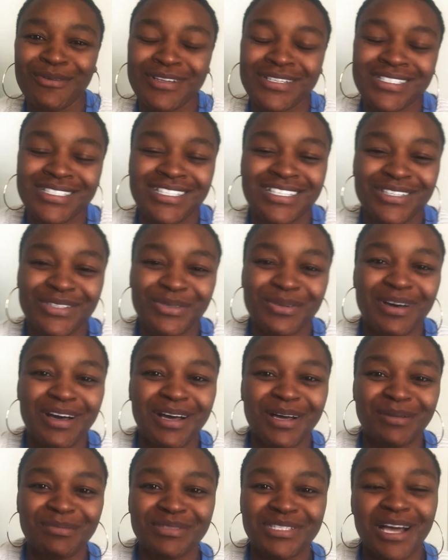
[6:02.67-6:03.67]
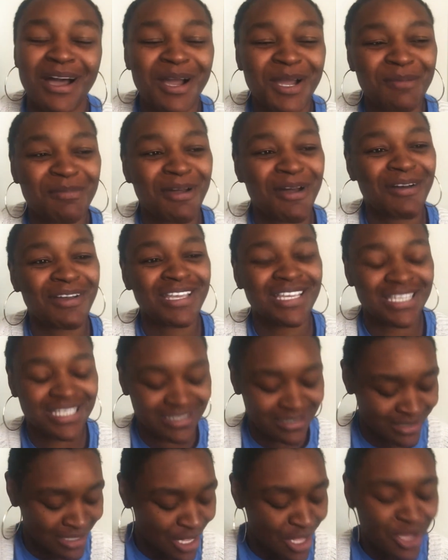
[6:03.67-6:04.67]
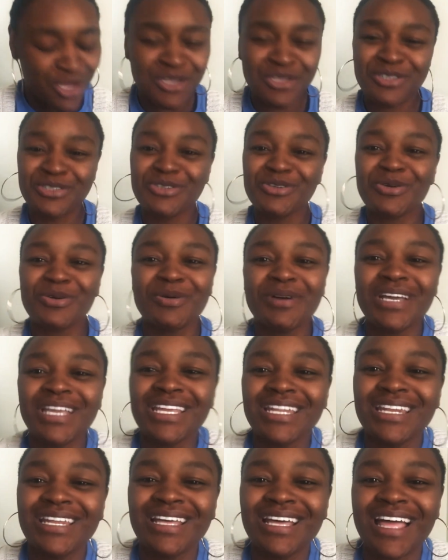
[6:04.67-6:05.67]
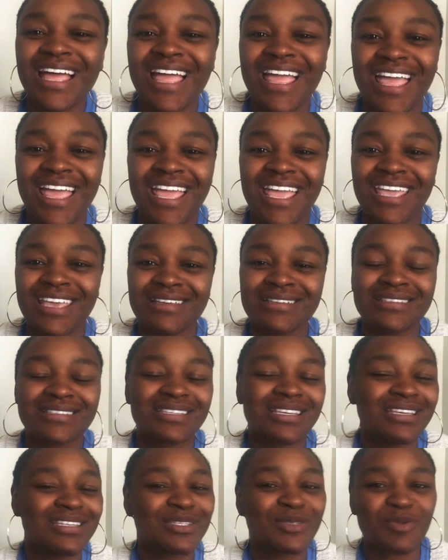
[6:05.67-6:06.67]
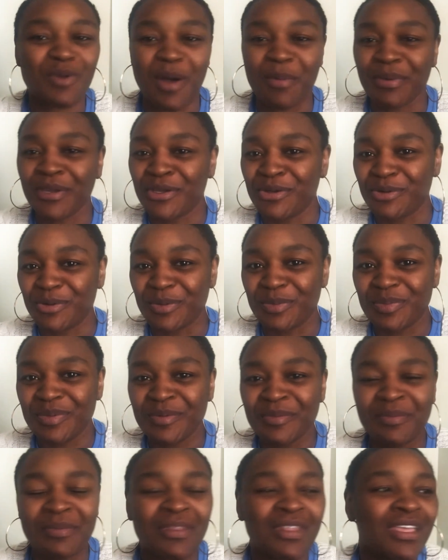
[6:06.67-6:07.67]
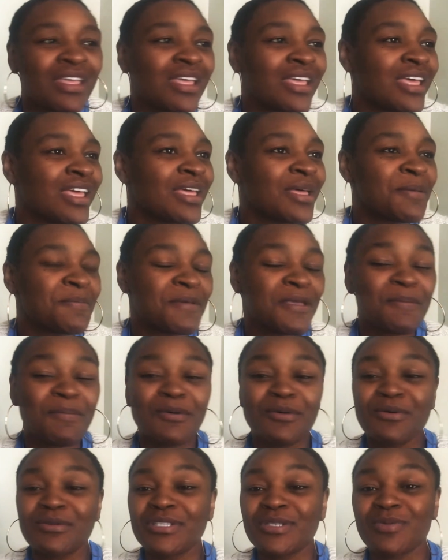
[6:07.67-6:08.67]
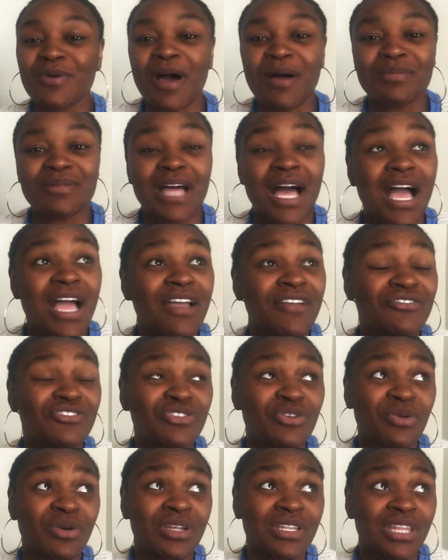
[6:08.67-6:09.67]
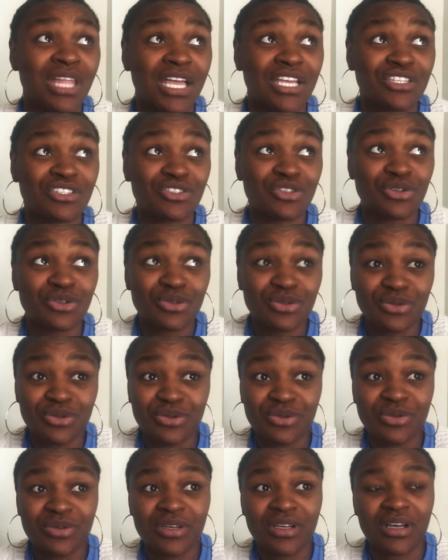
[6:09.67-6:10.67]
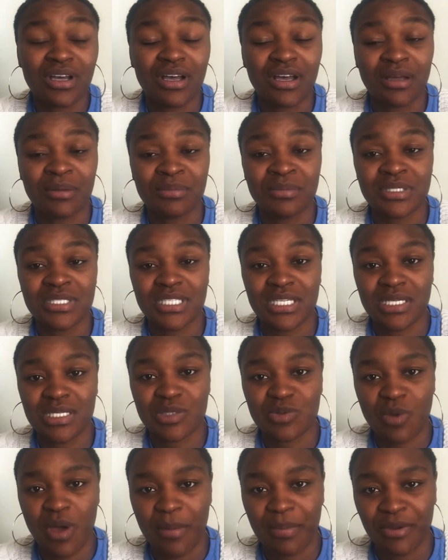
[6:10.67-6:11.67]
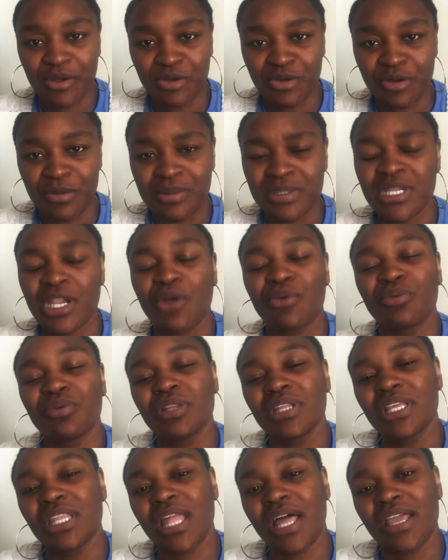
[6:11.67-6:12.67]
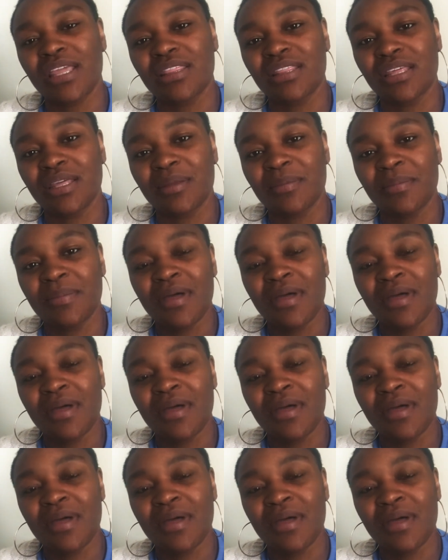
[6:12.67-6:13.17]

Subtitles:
to talk about is join a seed swapping group. People swap. I've joined like 2 seed swapping groups, and I really like them.